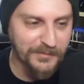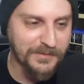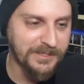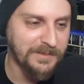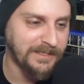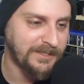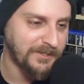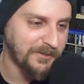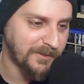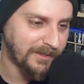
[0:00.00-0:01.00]
feed me
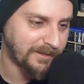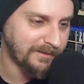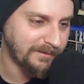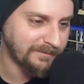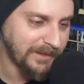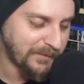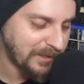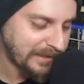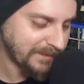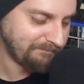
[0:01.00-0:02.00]
to Ifrit?